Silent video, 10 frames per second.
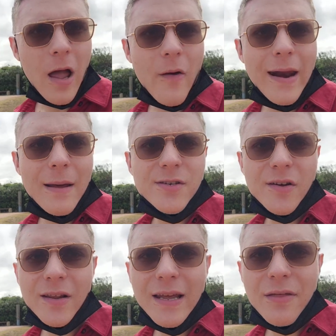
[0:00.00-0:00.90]
Alright, I'm
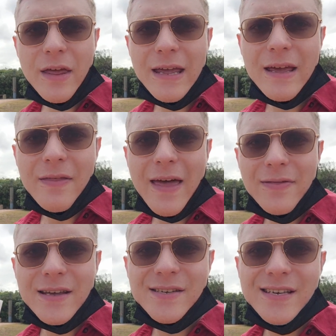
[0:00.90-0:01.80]
suddenly thinking that
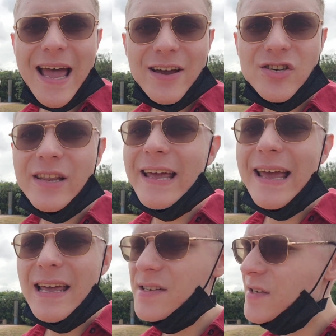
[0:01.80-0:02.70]
this actually
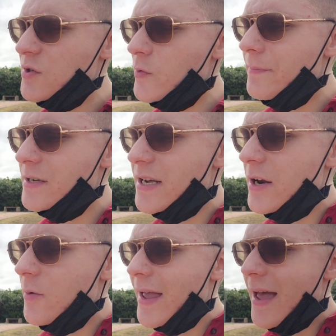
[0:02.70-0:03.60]
is sweet
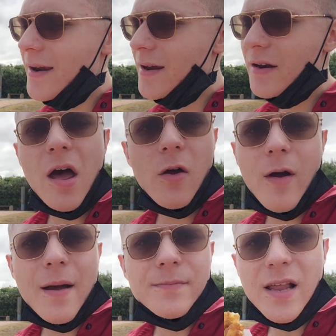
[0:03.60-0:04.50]
potato again and not
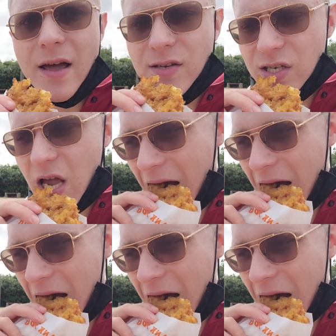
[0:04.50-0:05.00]
crab's legs.